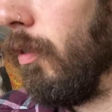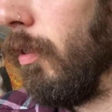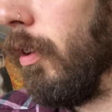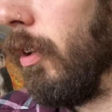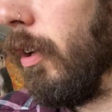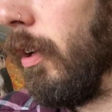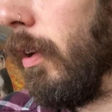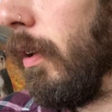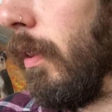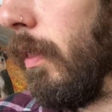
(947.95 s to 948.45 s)

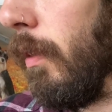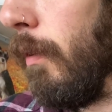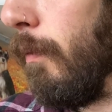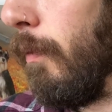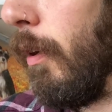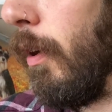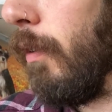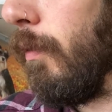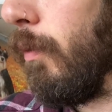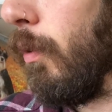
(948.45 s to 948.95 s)
the
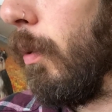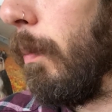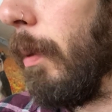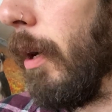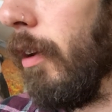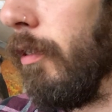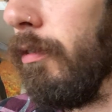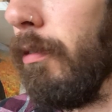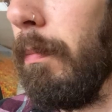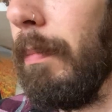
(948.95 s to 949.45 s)
first 4
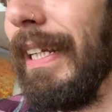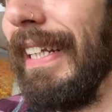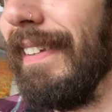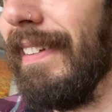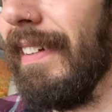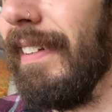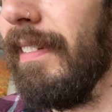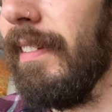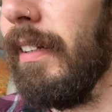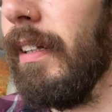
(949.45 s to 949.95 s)
bars
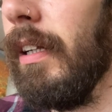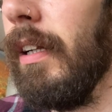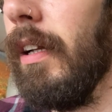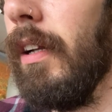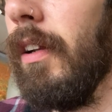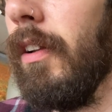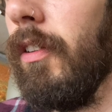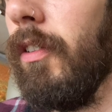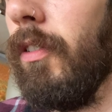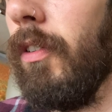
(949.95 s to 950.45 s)
repeated,
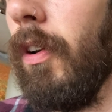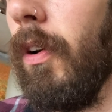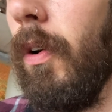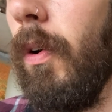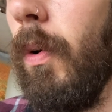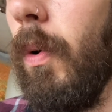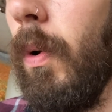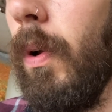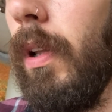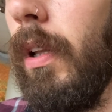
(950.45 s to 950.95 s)

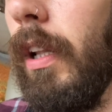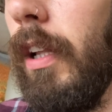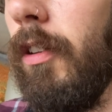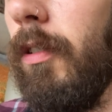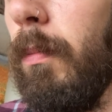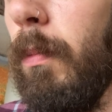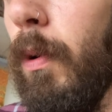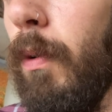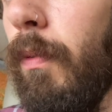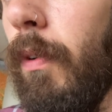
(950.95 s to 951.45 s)
so
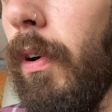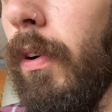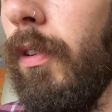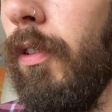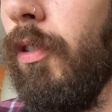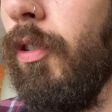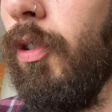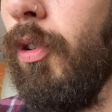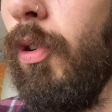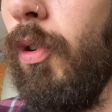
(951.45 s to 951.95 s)
let's move
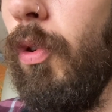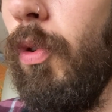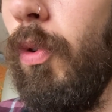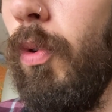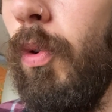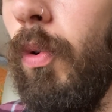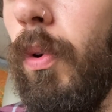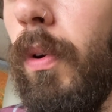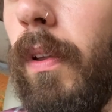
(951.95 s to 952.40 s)
on to